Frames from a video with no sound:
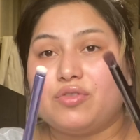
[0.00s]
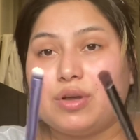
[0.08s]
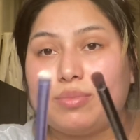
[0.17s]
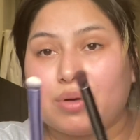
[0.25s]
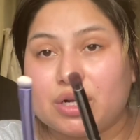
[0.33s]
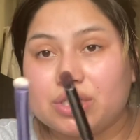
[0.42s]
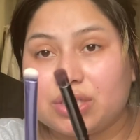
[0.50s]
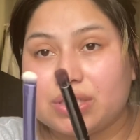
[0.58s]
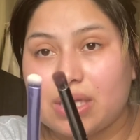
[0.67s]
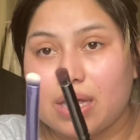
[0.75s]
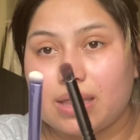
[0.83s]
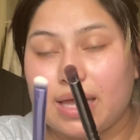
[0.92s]
brushes
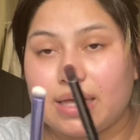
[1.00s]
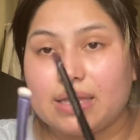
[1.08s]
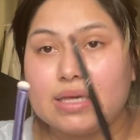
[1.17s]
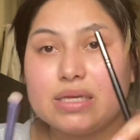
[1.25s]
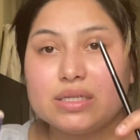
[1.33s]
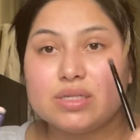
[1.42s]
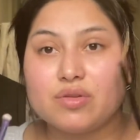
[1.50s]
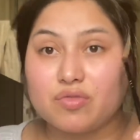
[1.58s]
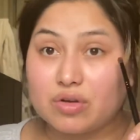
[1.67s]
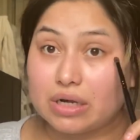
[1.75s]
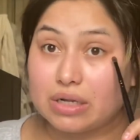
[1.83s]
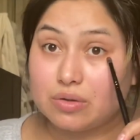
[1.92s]
like these
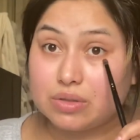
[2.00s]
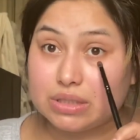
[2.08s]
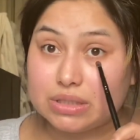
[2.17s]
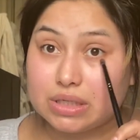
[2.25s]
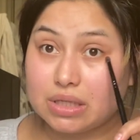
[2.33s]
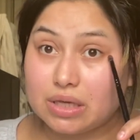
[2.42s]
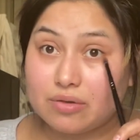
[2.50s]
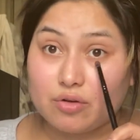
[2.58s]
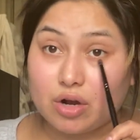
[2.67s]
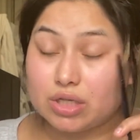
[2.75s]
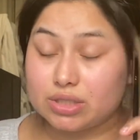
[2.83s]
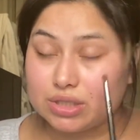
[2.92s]
for little detailing for
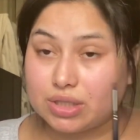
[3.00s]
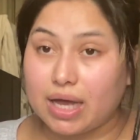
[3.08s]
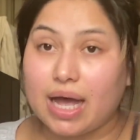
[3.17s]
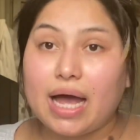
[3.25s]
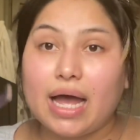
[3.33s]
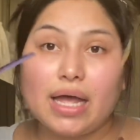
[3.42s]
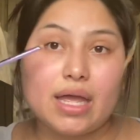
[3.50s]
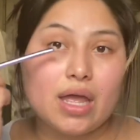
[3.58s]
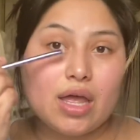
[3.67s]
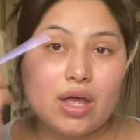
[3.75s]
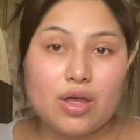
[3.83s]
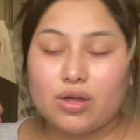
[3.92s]
under the eye
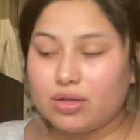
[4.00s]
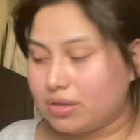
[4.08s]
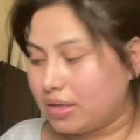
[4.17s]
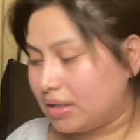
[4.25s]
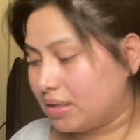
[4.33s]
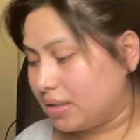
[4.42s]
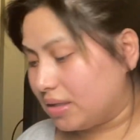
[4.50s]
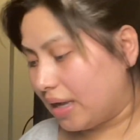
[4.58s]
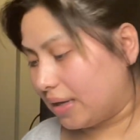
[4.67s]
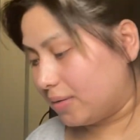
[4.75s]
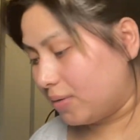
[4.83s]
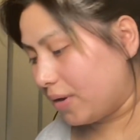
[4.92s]
and
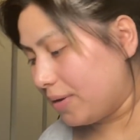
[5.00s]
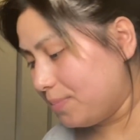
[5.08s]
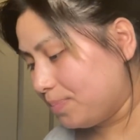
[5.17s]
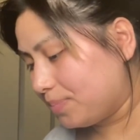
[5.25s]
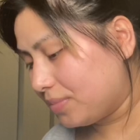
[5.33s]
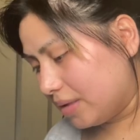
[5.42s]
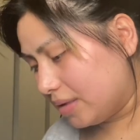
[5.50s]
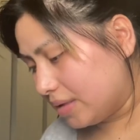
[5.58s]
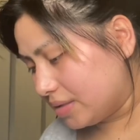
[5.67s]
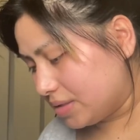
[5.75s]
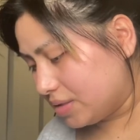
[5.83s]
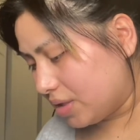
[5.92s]
that. Okay,
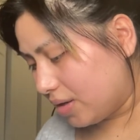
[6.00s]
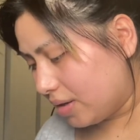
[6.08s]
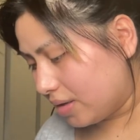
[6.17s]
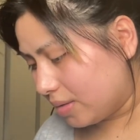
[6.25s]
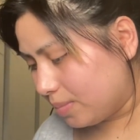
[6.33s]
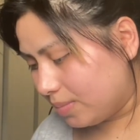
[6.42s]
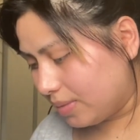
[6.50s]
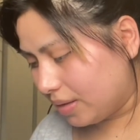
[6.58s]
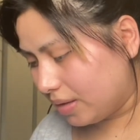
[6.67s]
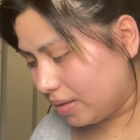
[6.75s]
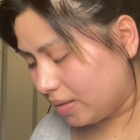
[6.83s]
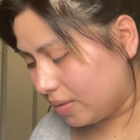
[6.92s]
let's talk
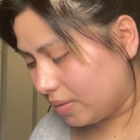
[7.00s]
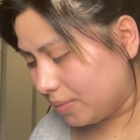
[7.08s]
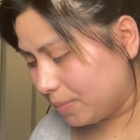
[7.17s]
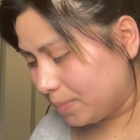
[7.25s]
about